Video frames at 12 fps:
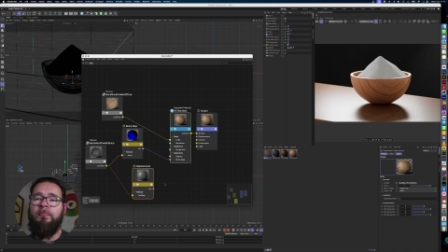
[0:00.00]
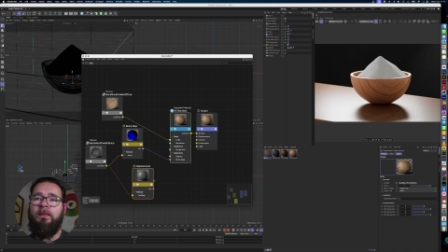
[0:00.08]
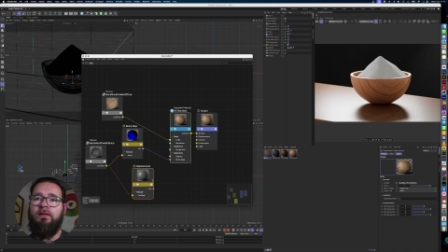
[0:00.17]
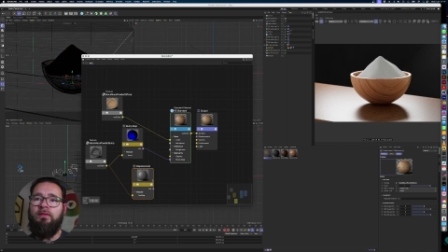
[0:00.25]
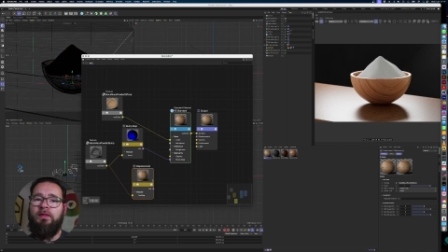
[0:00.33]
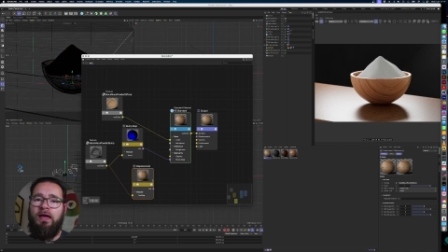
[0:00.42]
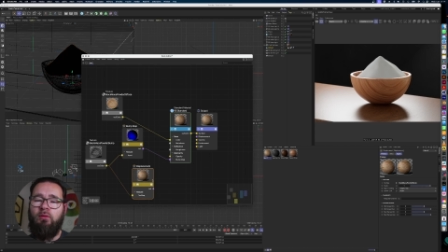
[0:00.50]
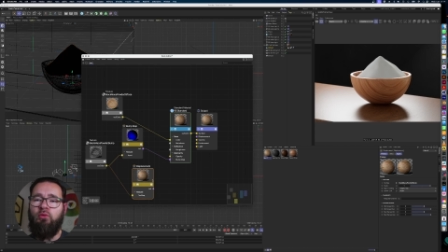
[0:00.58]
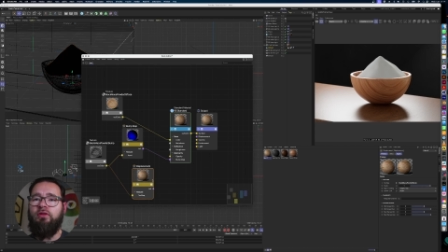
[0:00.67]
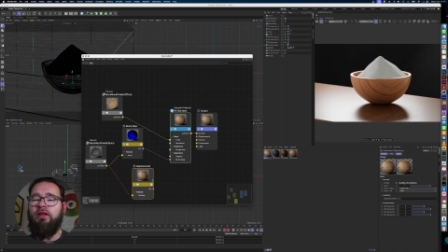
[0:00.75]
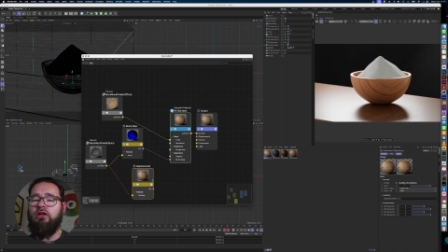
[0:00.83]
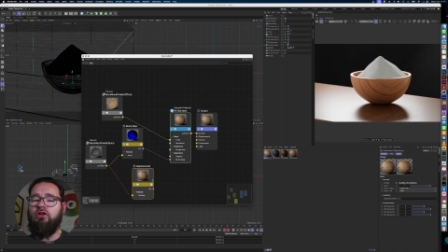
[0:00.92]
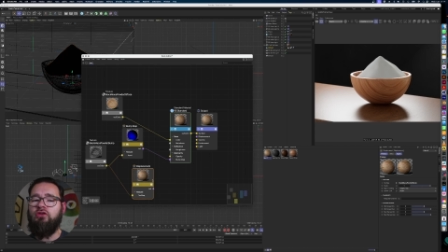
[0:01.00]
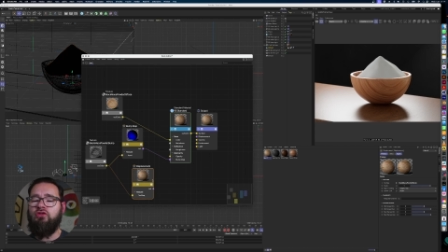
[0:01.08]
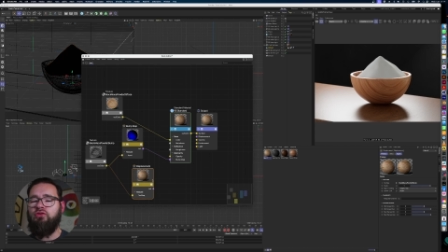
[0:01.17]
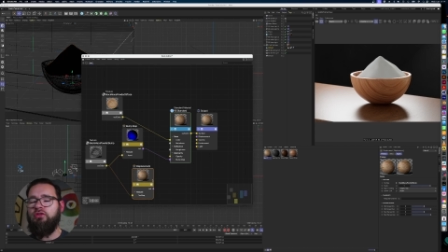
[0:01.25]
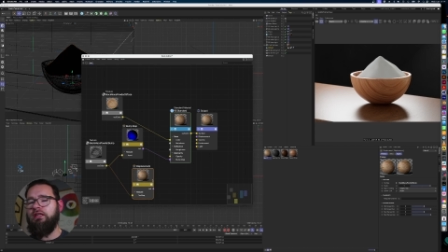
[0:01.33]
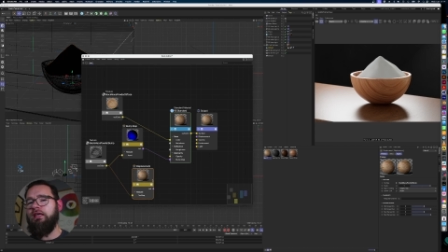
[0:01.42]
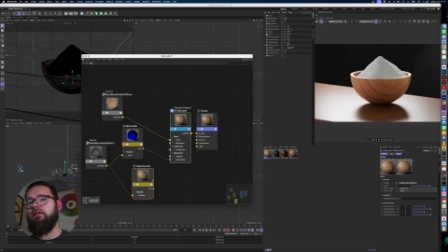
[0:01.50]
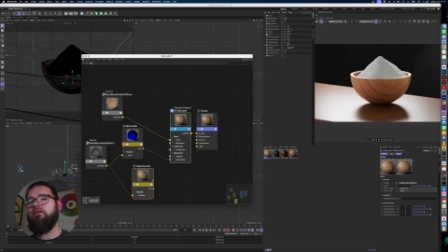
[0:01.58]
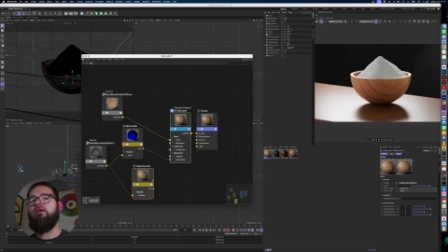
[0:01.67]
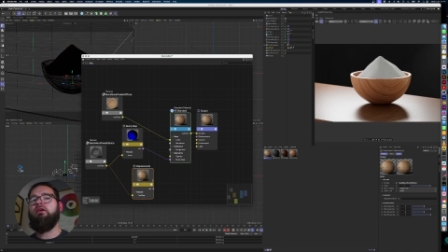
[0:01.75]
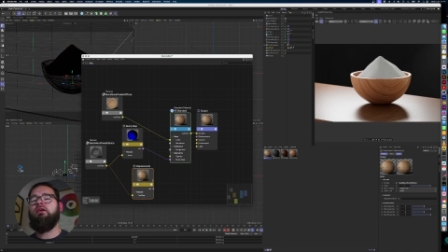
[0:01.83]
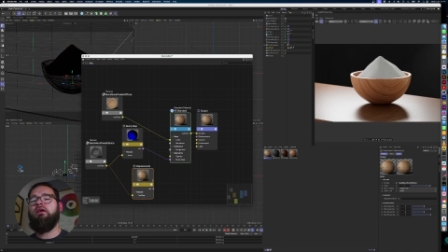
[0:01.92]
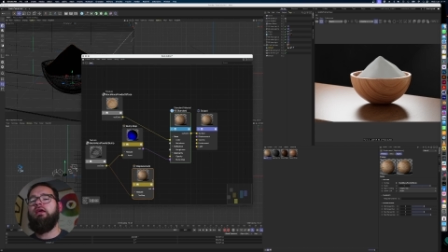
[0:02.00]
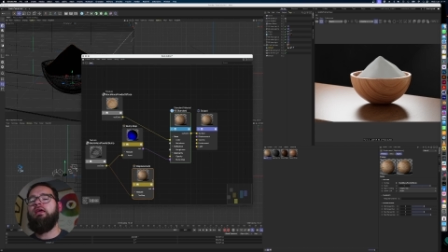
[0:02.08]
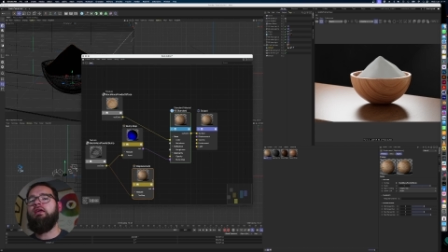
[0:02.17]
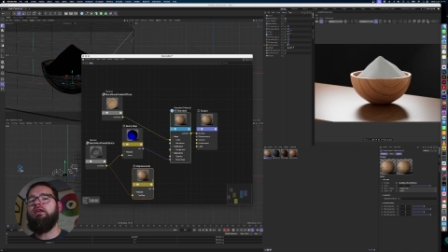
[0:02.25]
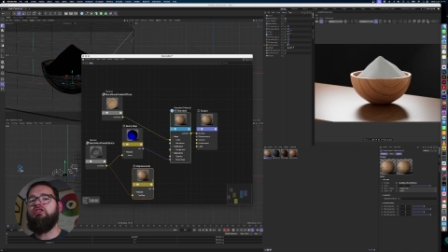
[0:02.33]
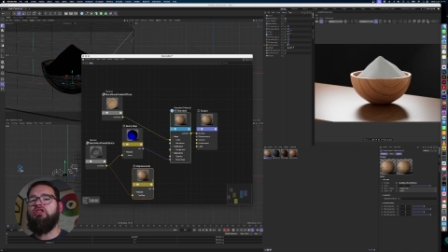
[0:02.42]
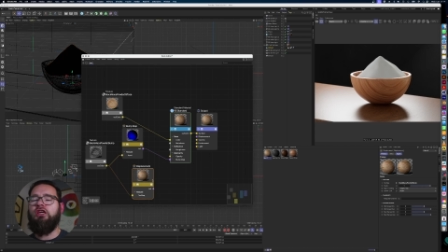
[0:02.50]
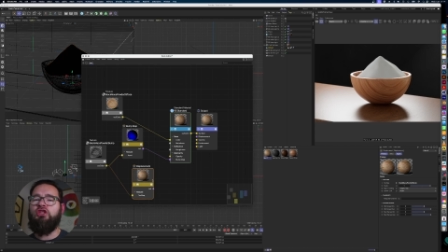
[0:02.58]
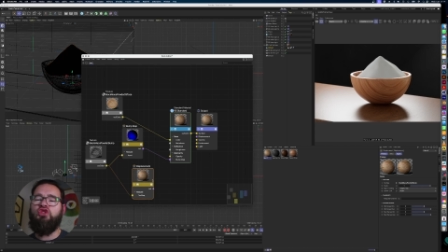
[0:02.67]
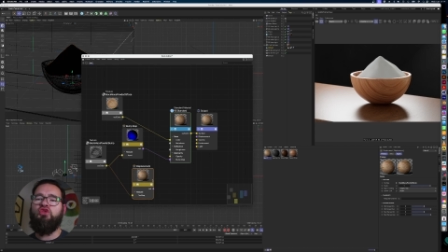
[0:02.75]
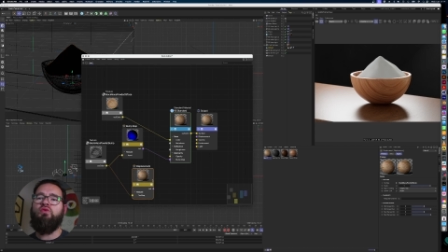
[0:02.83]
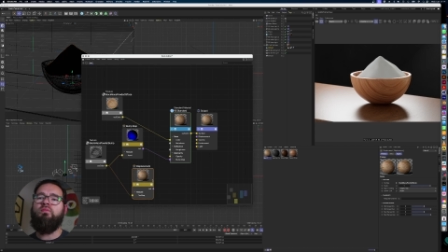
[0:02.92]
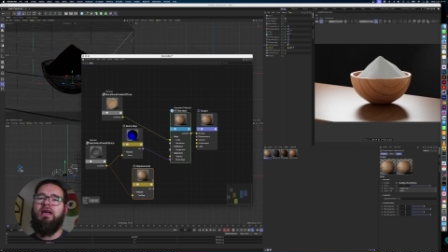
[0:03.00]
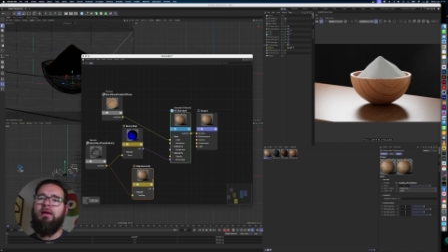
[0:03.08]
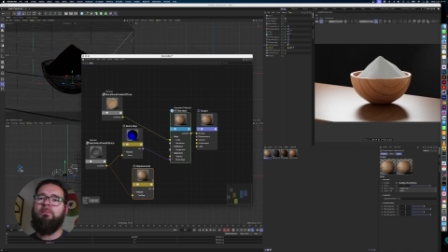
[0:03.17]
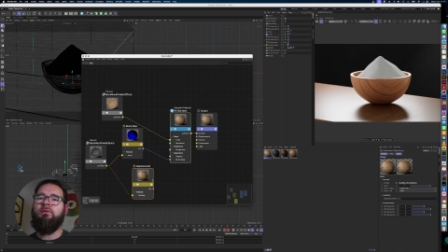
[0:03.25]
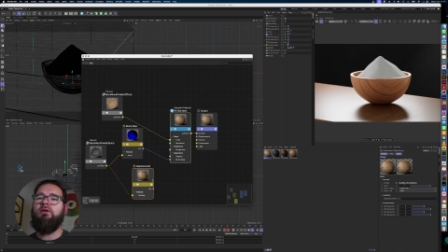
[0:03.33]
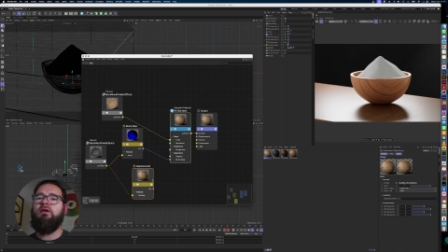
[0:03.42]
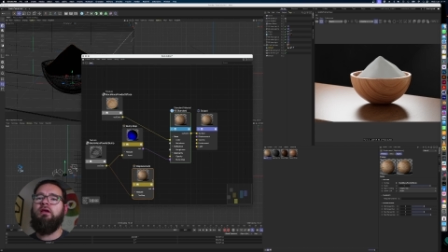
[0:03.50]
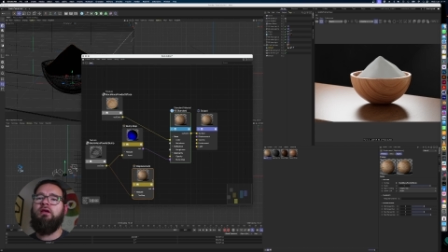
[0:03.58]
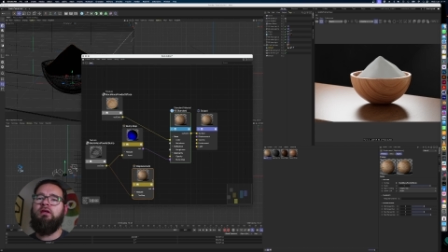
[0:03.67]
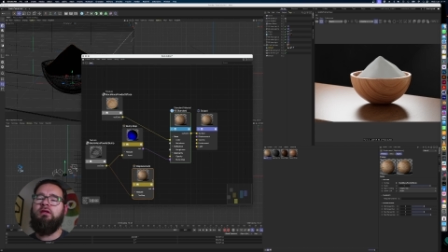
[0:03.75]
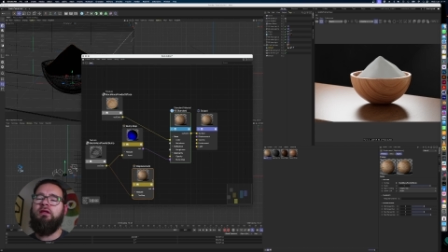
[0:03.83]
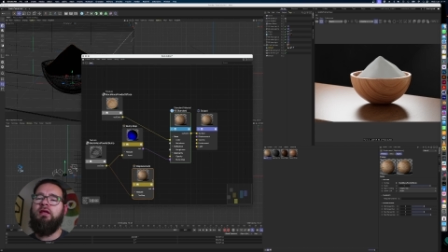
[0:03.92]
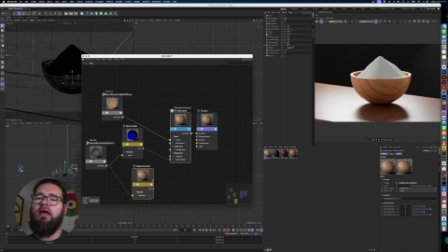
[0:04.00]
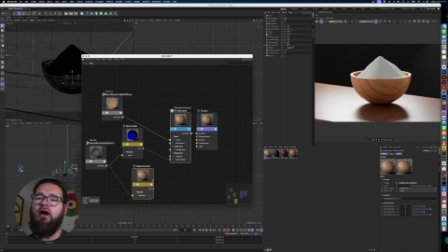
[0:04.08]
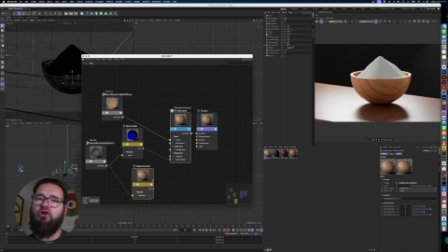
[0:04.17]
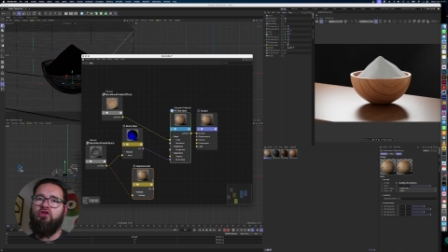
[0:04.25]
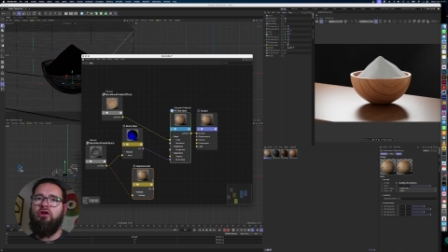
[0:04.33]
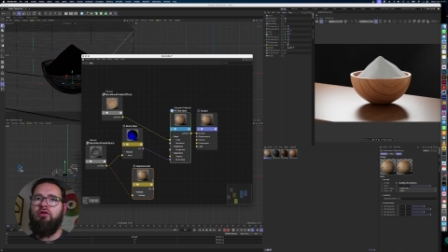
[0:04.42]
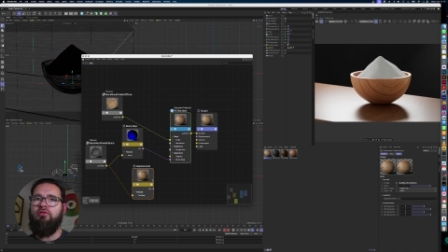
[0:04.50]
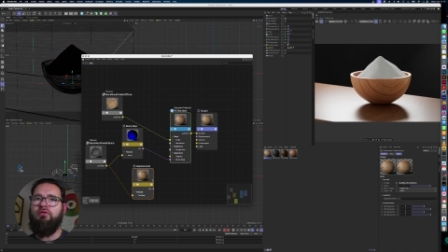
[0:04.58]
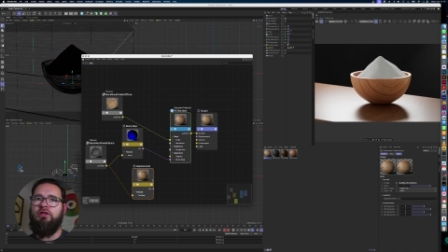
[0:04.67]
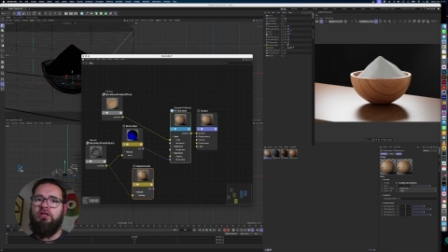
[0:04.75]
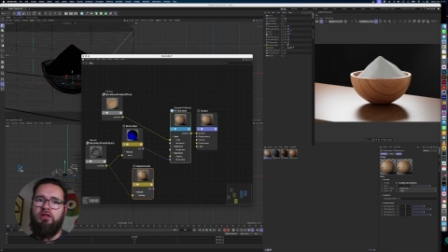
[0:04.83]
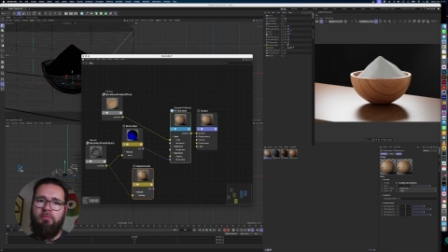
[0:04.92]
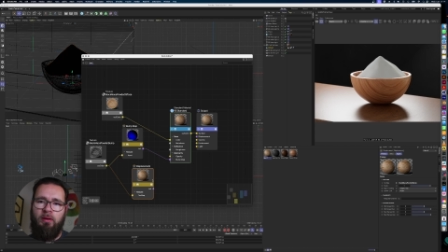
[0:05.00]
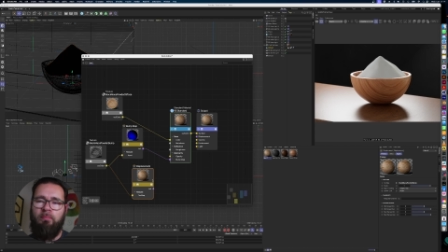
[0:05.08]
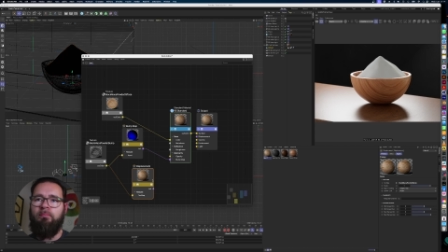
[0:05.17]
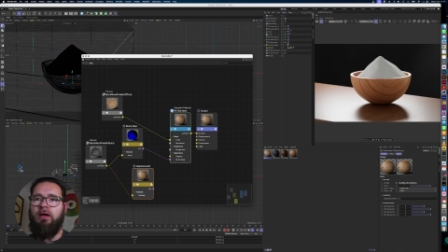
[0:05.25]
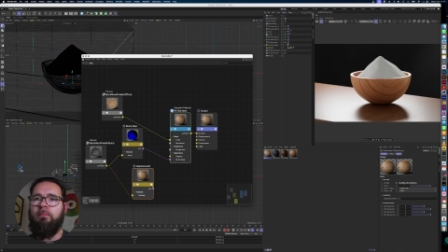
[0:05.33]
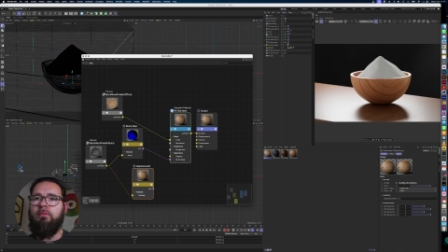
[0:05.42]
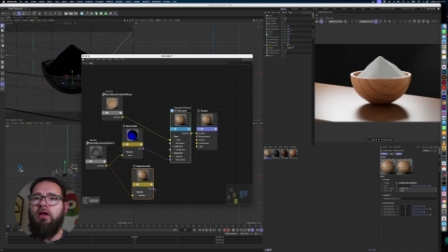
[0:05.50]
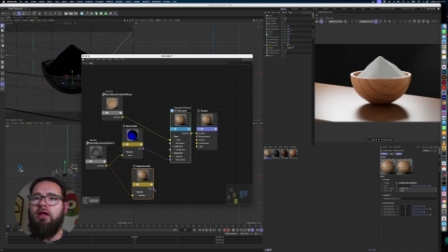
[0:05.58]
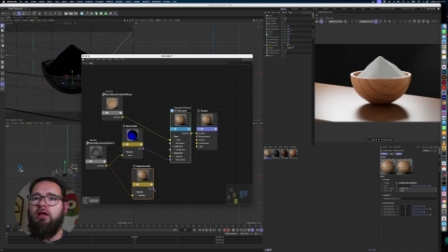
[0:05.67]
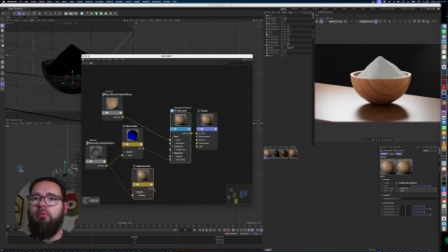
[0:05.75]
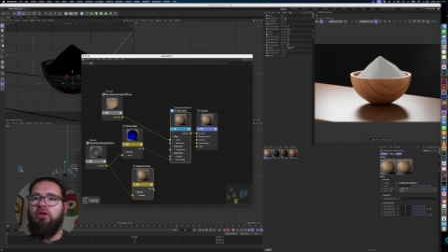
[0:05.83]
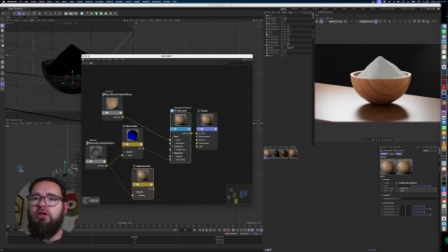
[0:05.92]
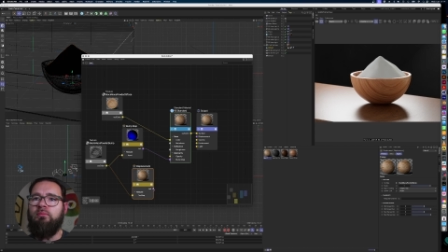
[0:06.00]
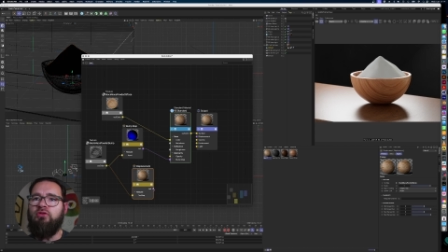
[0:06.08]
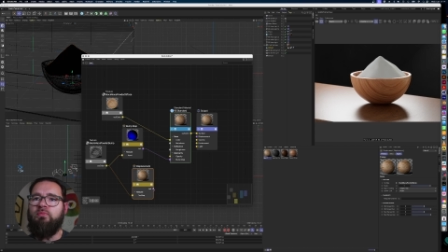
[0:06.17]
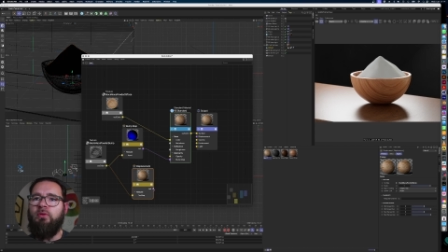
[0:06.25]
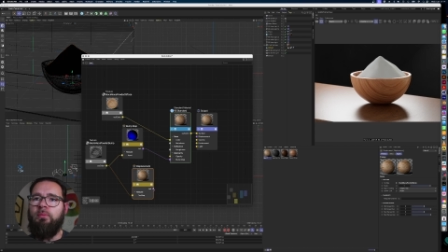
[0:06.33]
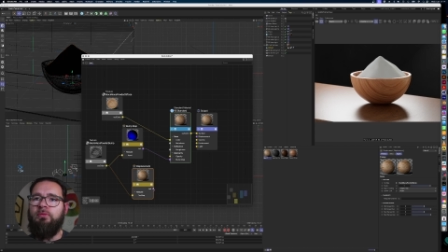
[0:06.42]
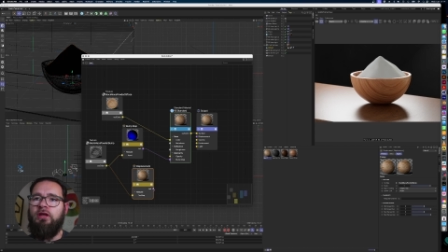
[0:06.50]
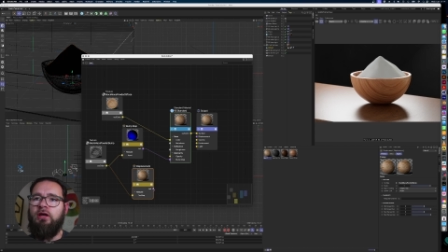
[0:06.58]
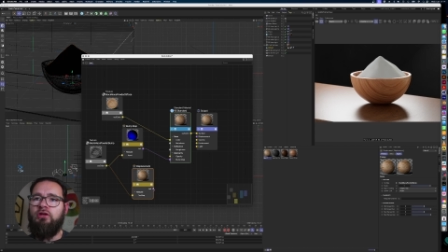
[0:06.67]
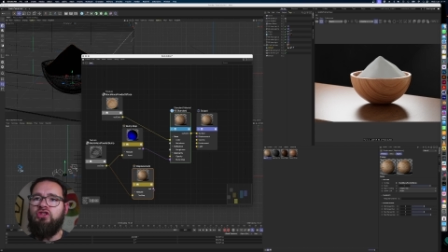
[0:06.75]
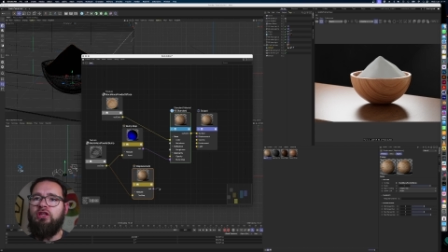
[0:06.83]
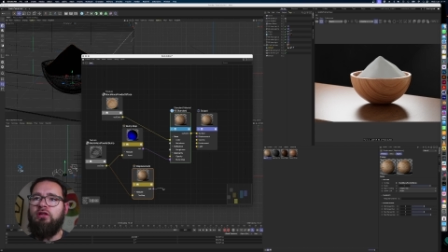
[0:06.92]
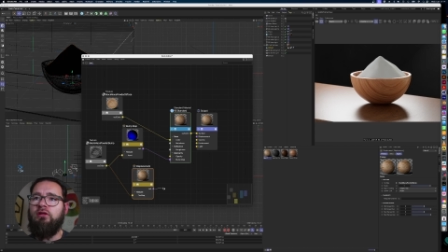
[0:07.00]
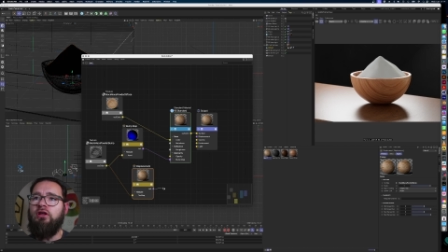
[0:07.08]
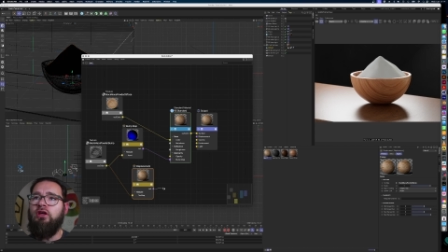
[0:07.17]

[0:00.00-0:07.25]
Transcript: And that will then create a texture map out of the, the bump map. And then we can just pop the out channel.